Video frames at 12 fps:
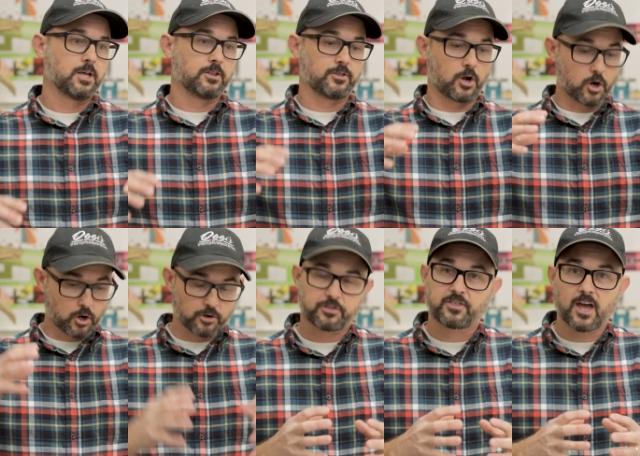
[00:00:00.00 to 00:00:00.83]
the
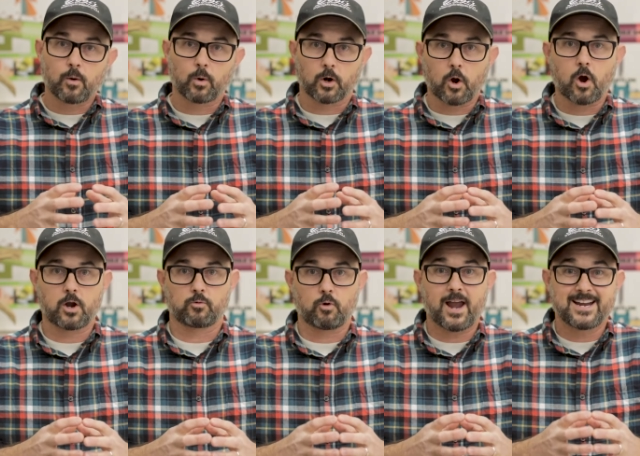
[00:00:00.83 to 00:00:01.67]
earth that we're
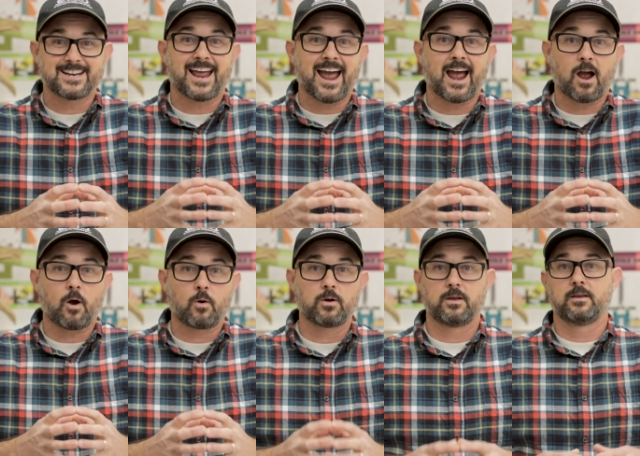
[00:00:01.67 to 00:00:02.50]
on right
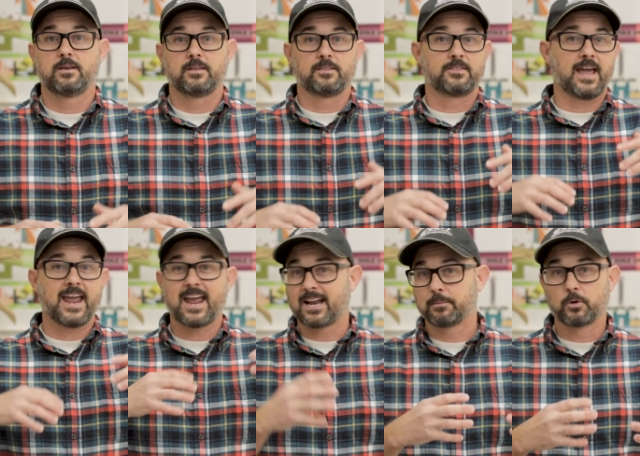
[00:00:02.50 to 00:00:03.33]
now, the
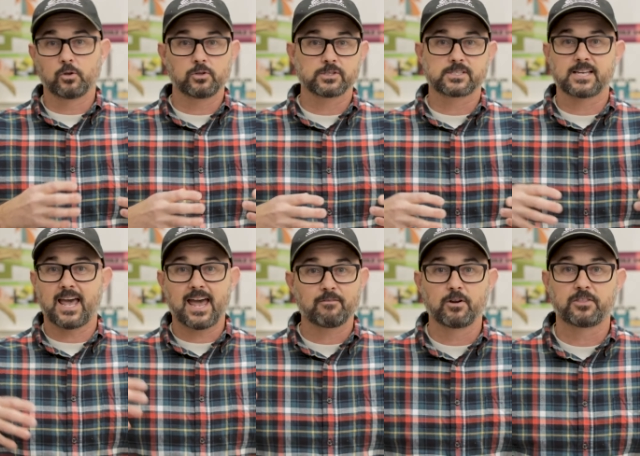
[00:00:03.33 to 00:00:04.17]
animals,
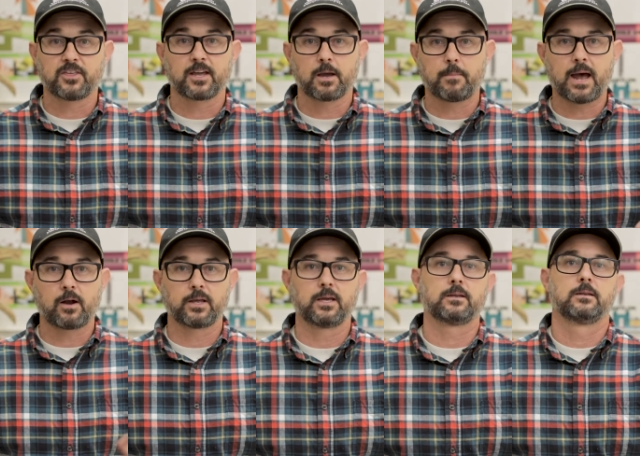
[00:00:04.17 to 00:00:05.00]
everything
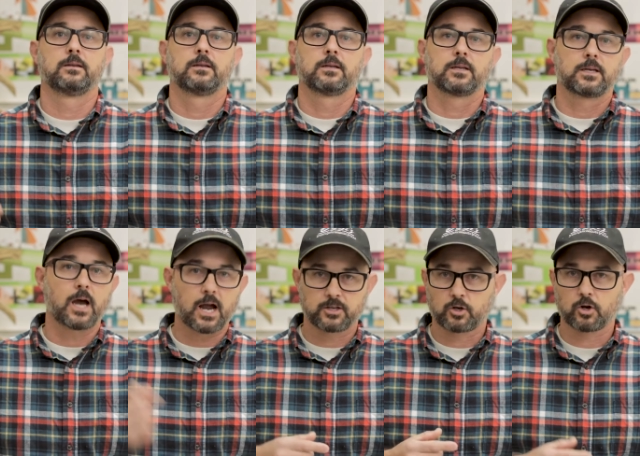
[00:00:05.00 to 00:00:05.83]
about it.
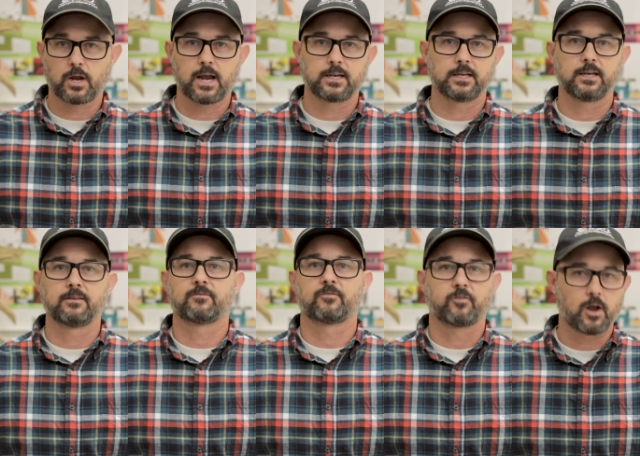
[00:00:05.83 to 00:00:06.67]
God created
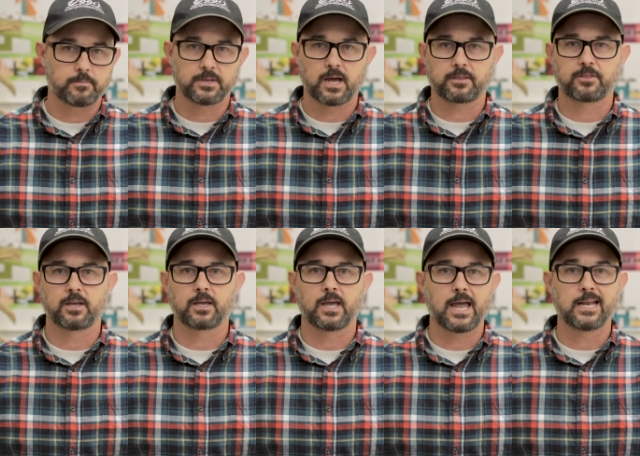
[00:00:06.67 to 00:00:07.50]
it from
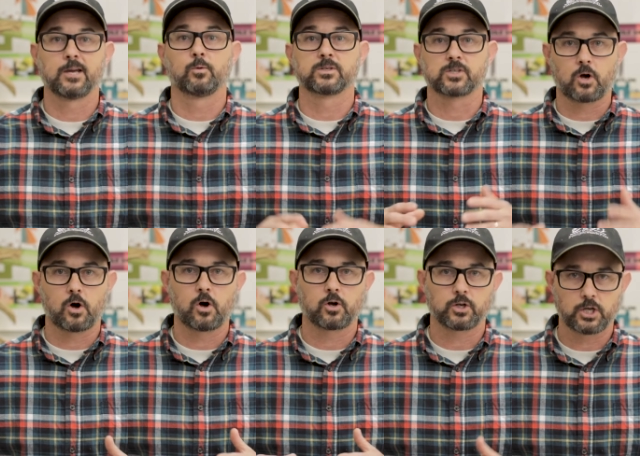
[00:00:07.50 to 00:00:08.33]
nothing and it was
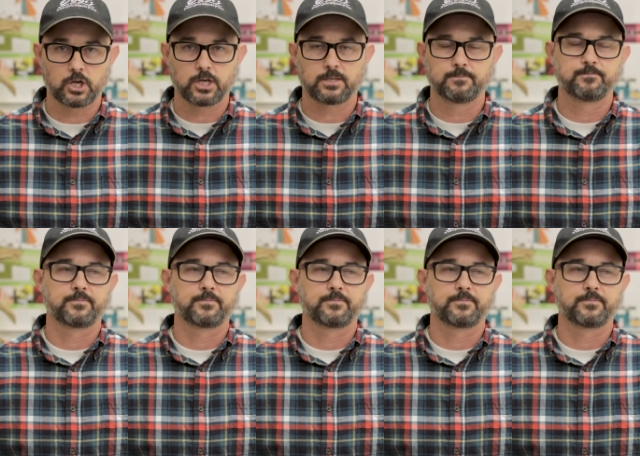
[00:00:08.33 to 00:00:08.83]
all good.